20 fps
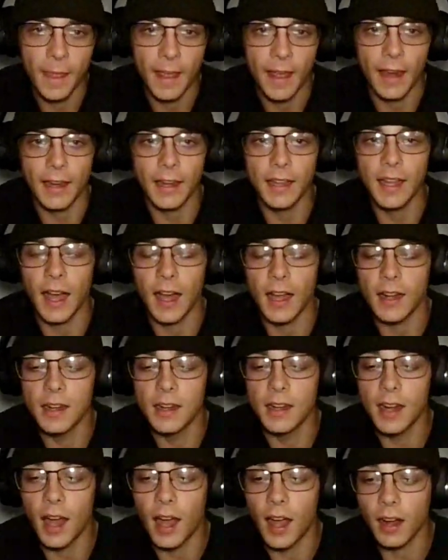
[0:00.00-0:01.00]
and he got
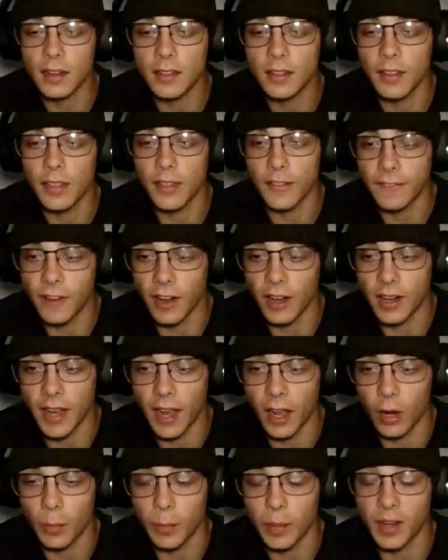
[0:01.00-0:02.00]
knocked the fuck
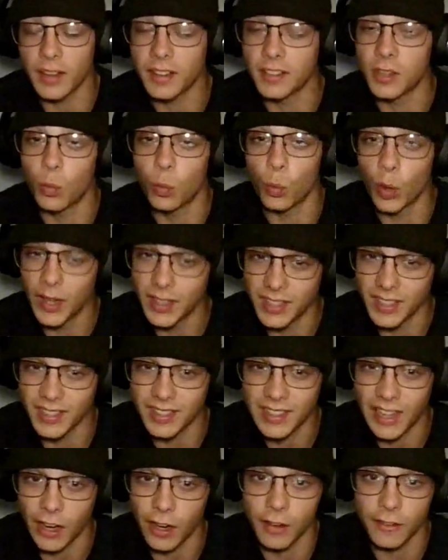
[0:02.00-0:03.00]
out because he wasn't
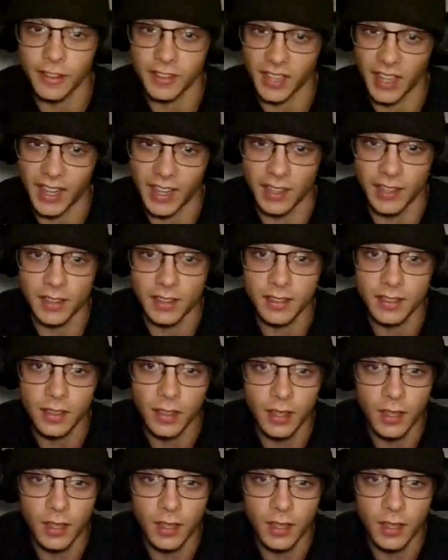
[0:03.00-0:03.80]
scared of his hands.